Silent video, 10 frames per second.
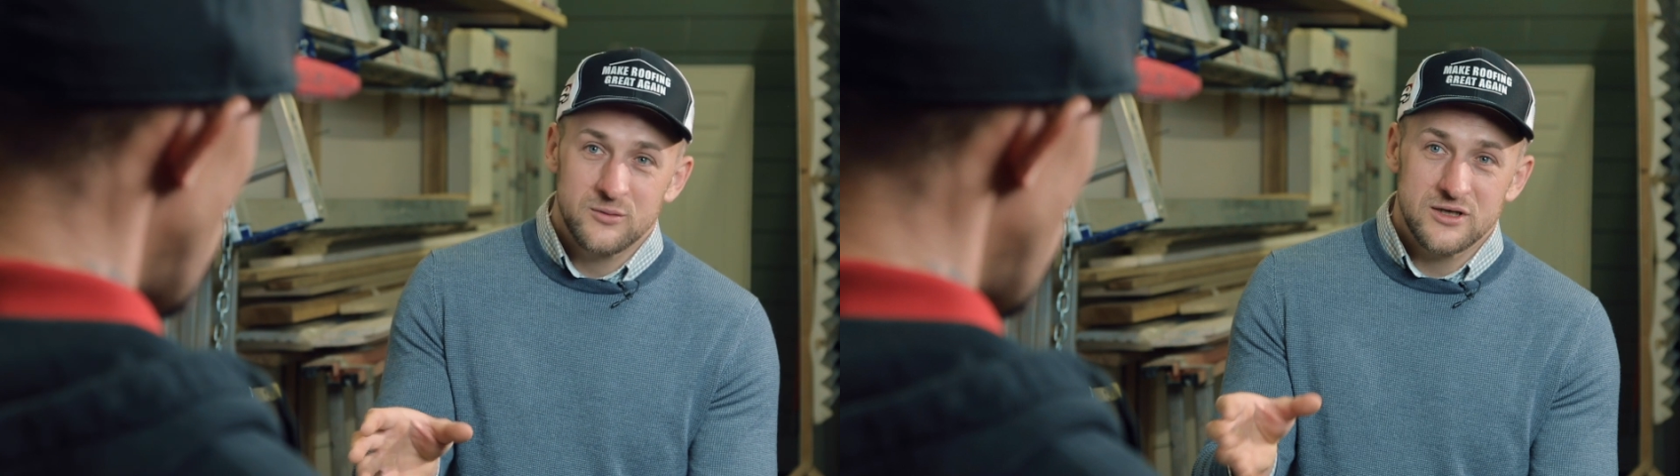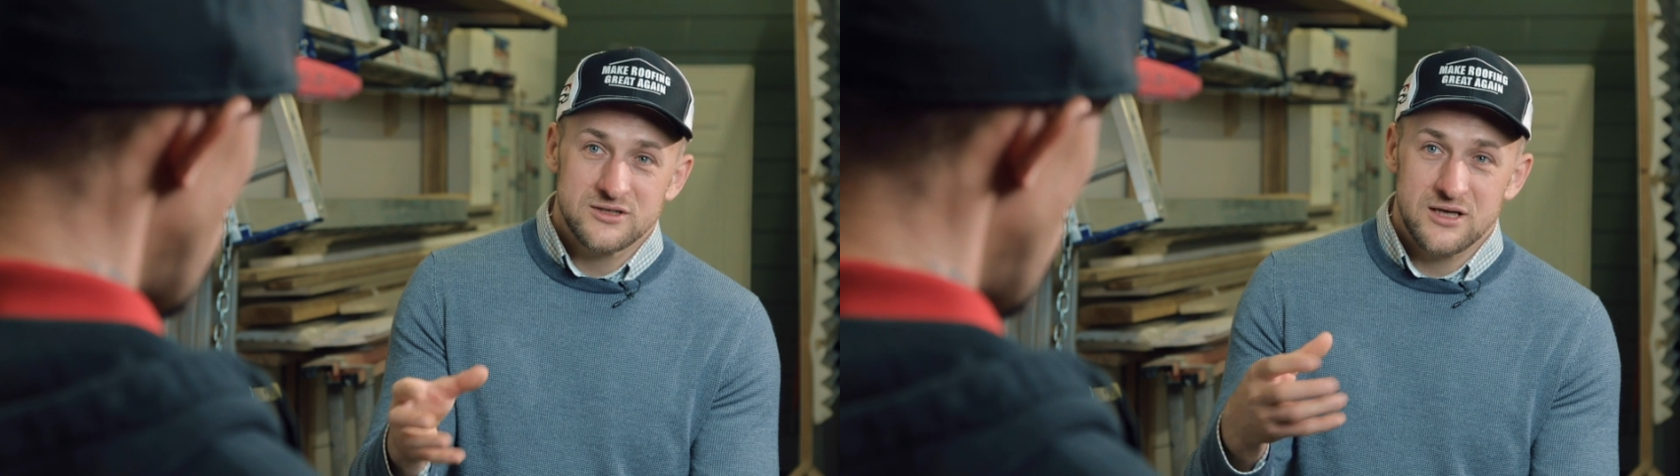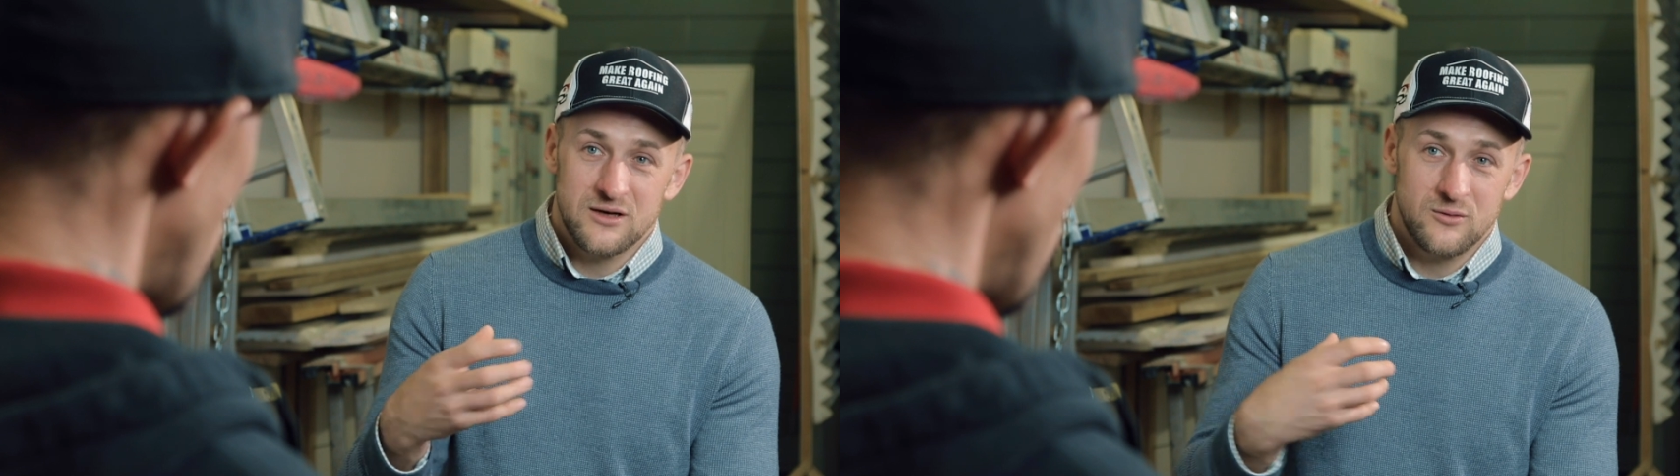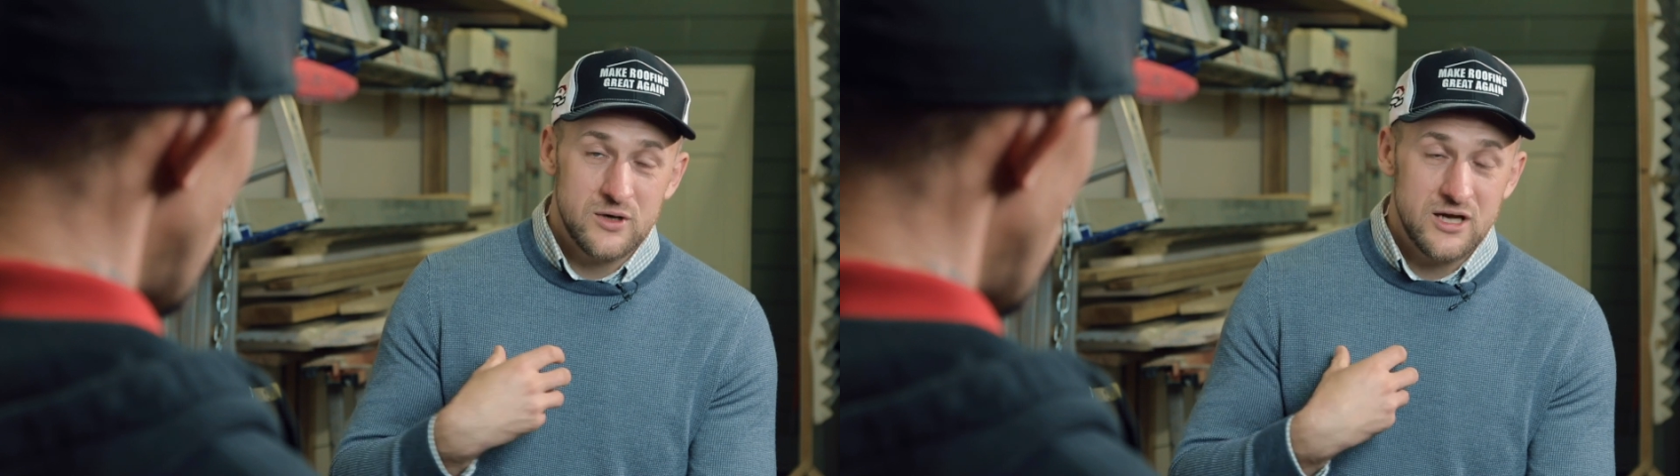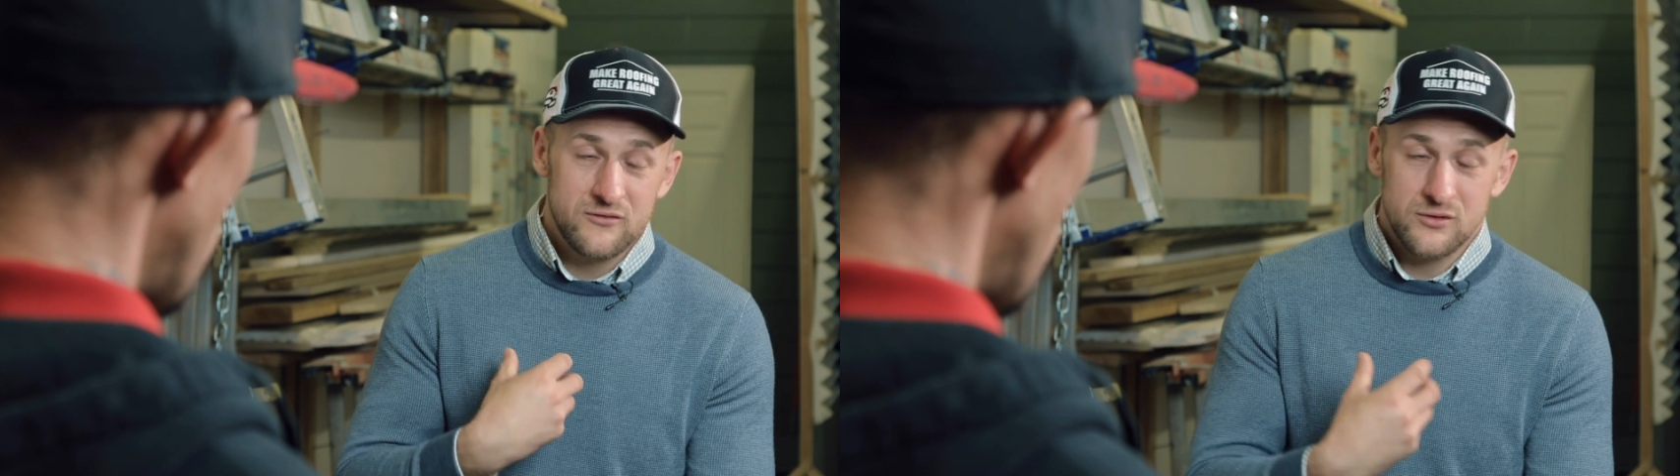because uh,
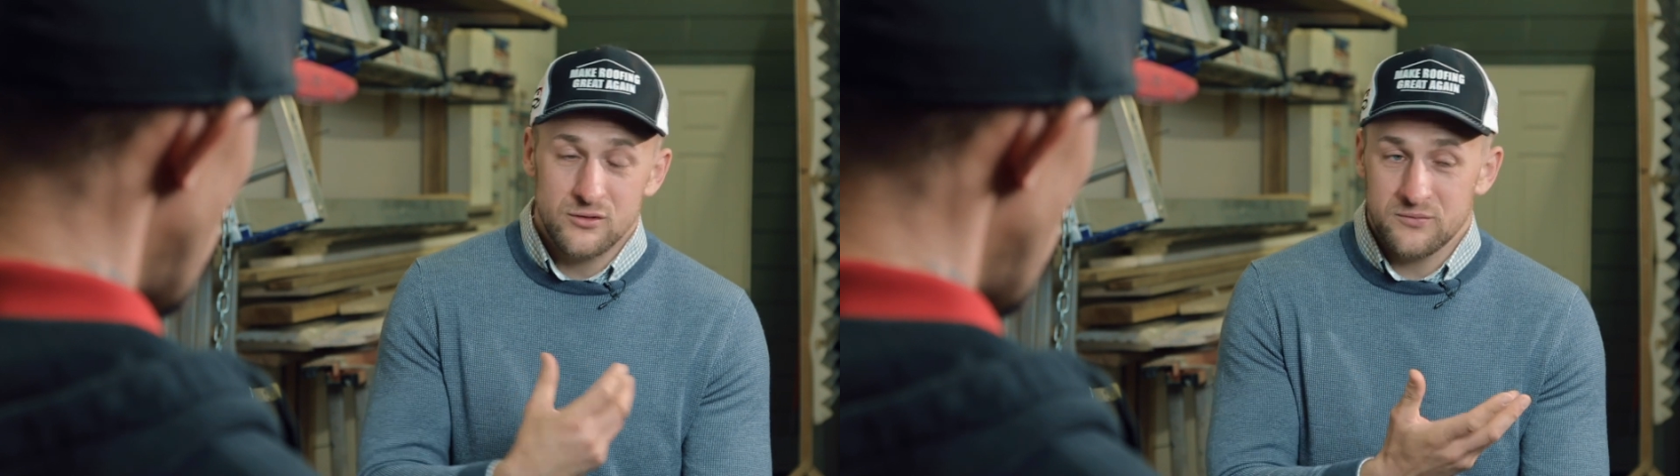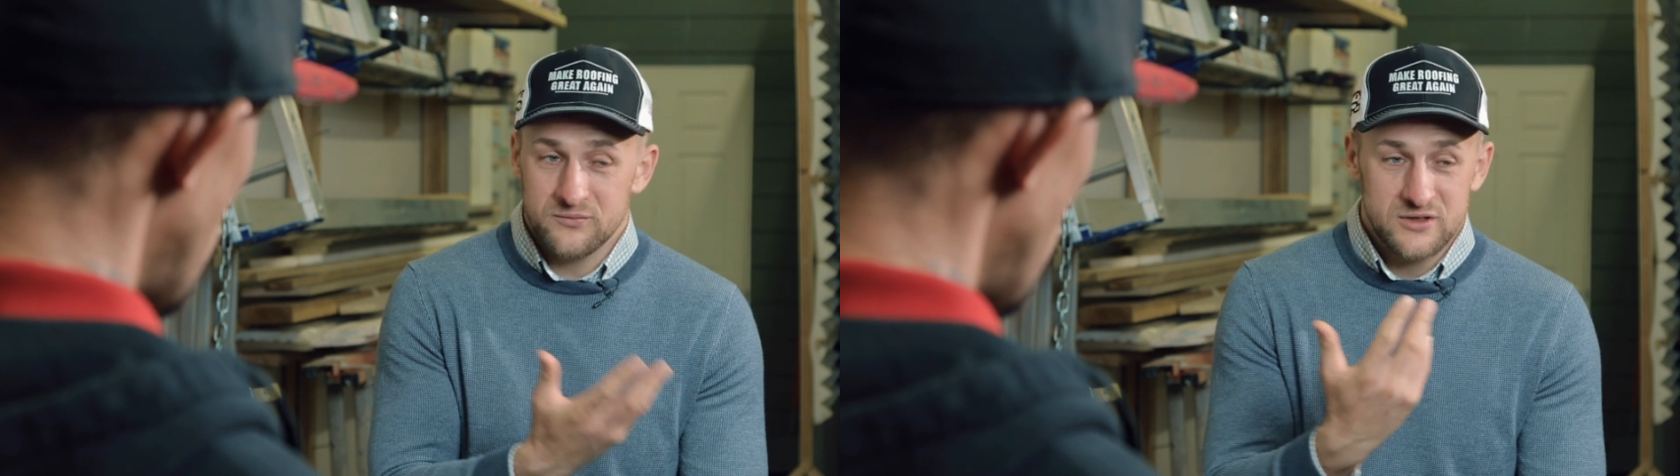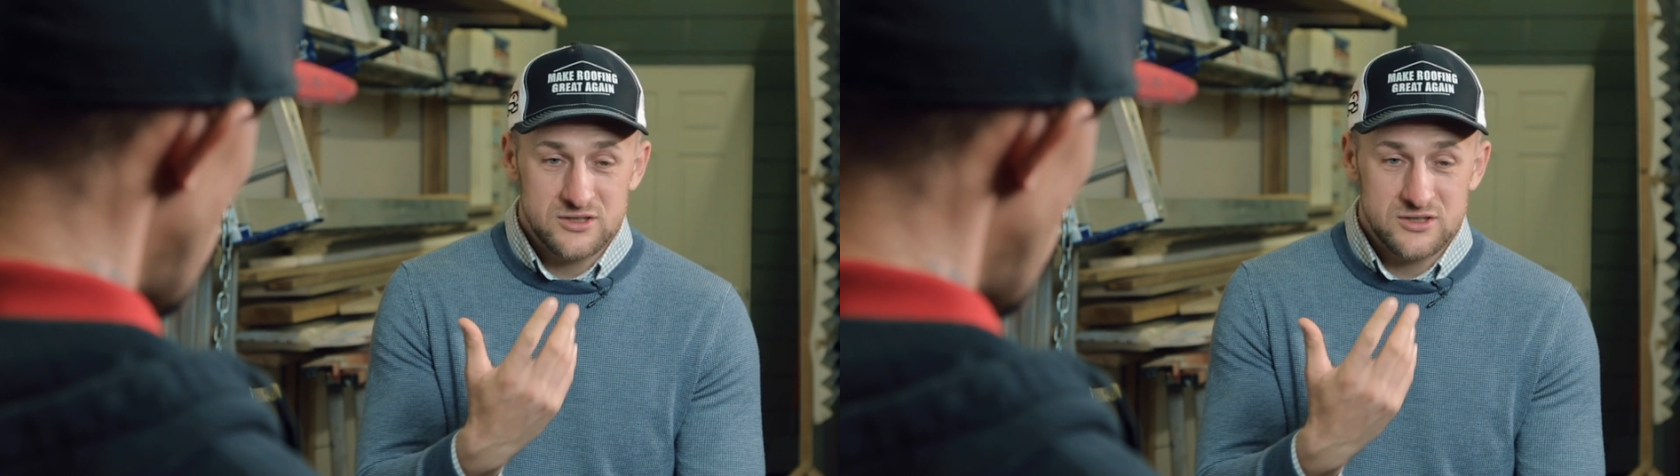we have a group.